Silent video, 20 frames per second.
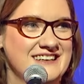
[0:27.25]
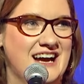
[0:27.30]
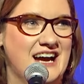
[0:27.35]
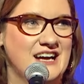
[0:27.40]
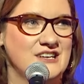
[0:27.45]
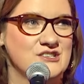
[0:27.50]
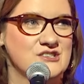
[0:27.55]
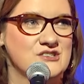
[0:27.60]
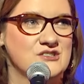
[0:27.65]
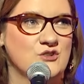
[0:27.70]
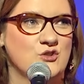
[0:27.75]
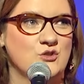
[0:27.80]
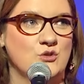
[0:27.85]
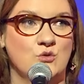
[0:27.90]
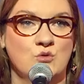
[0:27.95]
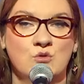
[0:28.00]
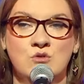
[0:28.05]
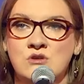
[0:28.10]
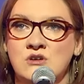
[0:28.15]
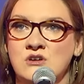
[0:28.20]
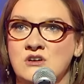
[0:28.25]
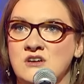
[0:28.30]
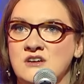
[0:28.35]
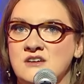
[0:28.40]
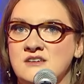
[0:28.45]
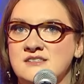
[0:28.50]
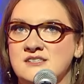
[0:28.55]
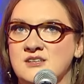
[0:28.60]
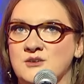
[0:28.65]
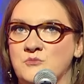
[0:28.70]
I just thought, oh,
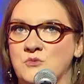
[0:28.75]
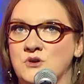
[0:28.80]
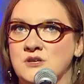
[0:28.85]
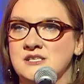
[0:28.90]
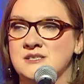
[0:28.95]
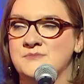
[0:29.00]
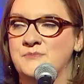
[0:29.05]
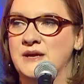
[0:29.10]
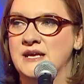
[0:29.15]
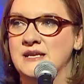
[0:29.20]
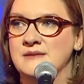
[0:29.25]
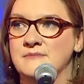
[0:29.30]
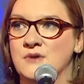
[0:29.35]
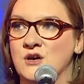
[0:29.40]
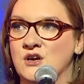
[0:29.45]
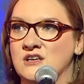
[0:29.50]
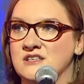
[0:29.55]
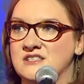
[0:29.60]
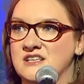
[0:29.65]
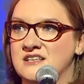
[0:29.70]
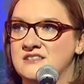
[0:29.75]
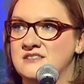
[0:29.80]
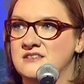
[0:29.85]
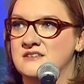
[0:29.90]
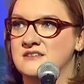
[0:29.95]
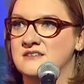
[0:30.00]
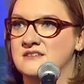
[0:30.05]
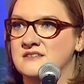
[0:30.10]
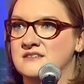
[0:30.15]
someone's been murdered.